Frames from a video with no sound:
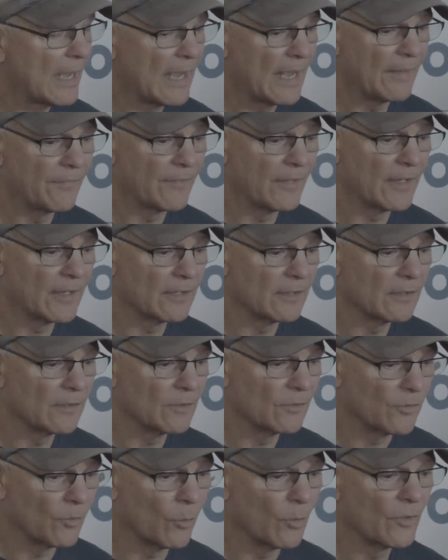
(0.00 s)
and then
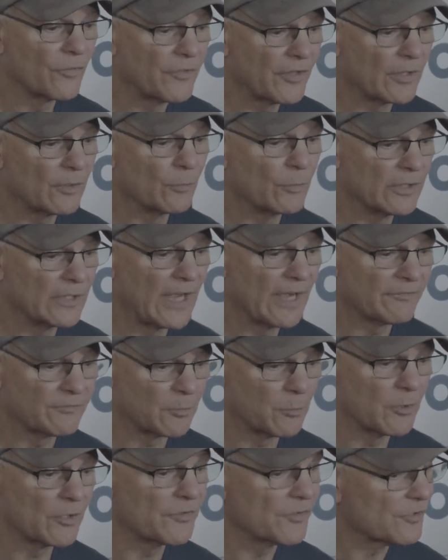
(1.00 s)
the one thing we have
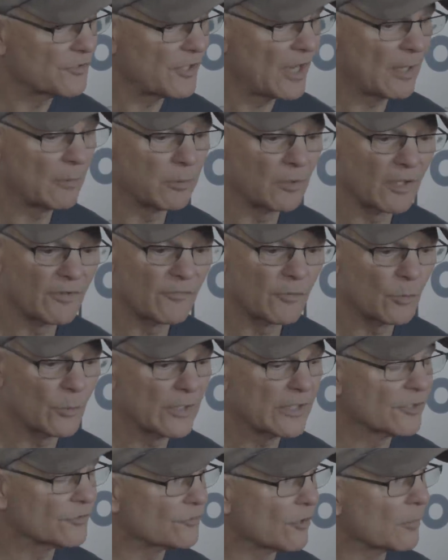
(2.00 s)
to bring to the table every
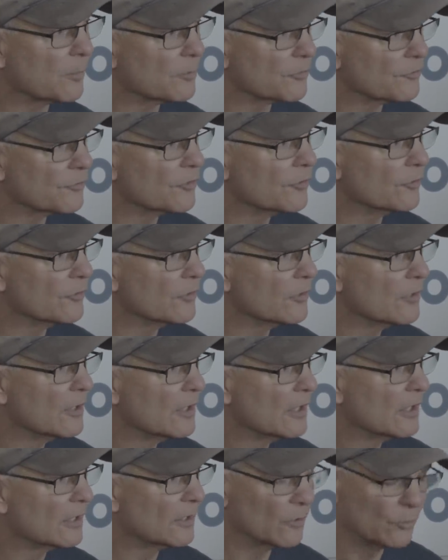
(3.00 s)
week is our pursuit,
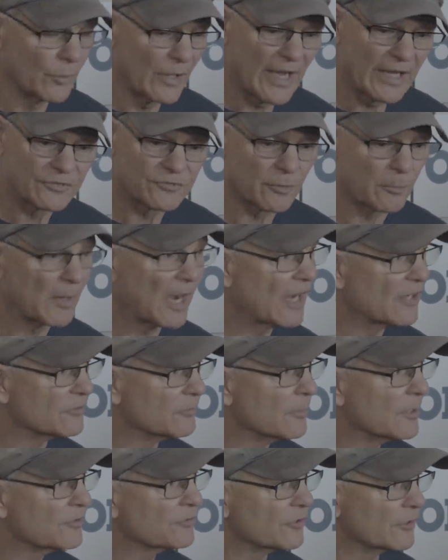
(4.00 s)
because we had some guys
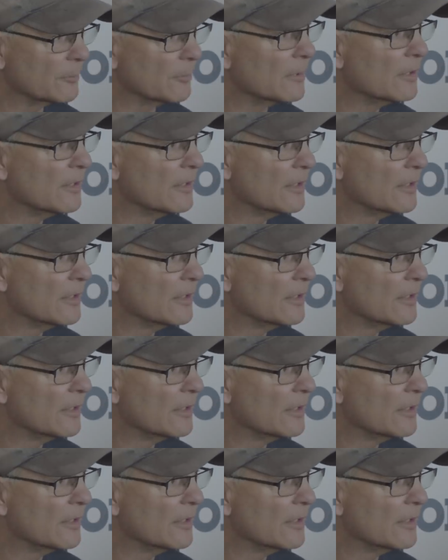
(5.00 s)
missing,